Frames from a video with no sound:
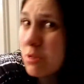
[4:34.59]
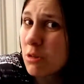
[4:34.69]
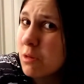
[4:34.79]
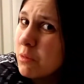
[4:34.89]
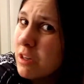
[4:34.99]

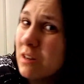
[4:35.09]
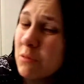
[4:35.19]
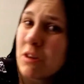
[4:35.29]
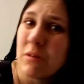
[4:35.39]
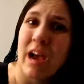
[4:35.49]
so we
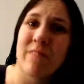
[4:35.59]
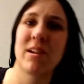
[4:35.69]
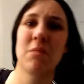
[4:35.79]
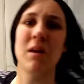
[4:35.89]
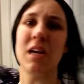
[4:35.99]
wouldn't have
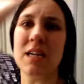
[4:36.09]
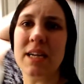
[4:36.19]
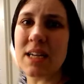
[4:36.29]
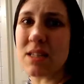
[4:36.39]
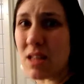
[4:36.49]
any money to
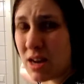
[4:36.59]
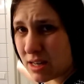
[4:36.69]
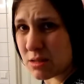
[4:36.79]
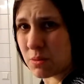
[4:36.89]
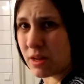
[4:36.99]
get to the
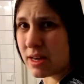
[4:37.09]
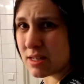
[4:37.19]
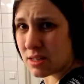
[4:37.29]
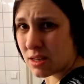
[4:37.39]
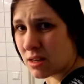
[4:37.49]
next
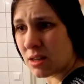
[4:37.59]
place.